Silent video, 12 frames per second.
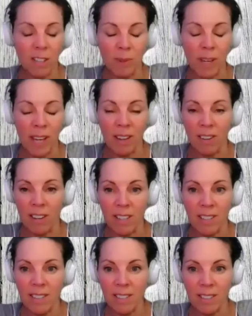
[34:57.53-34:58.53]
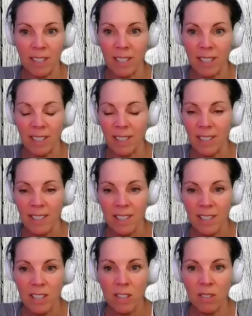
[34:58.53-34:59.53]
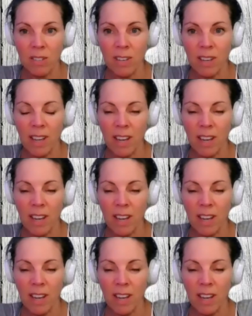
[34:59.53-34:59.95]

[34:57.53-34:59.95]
you're bang on. Like you,